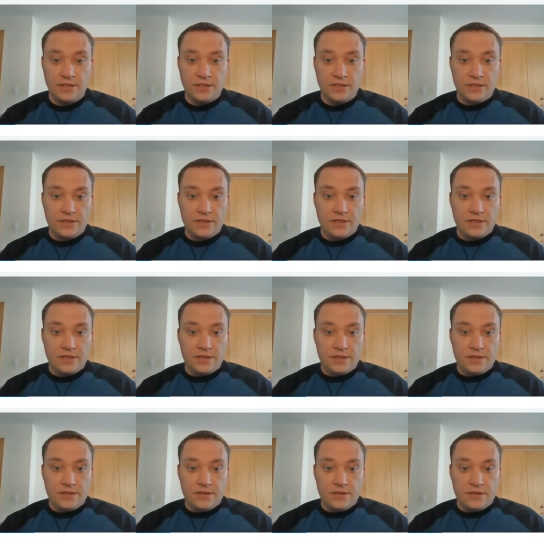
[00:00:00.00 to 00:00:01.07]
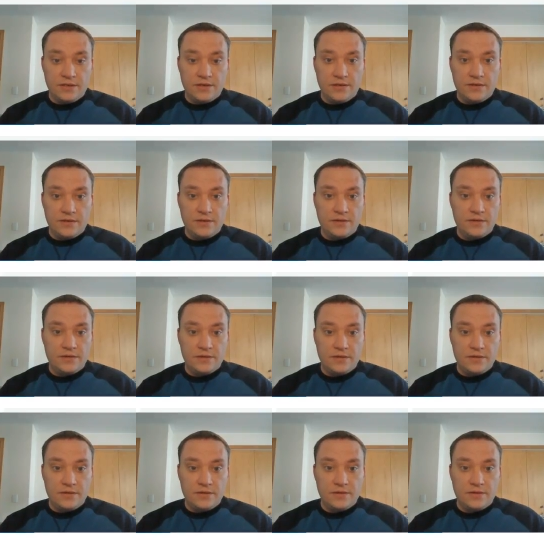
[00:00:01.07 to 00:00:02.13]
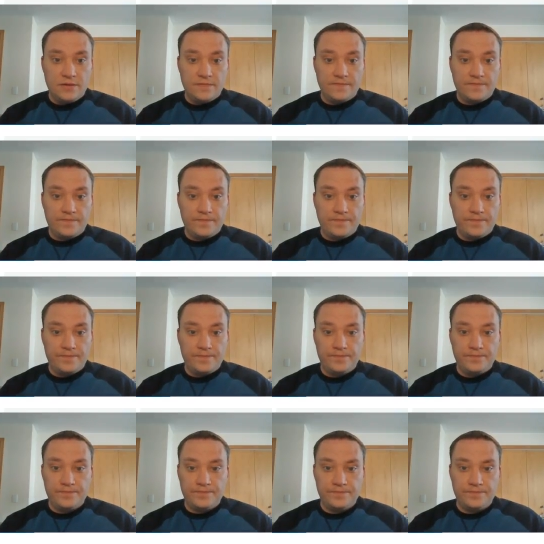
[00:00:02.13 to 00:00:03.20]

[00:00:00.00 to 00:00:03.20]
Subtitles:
[no speech]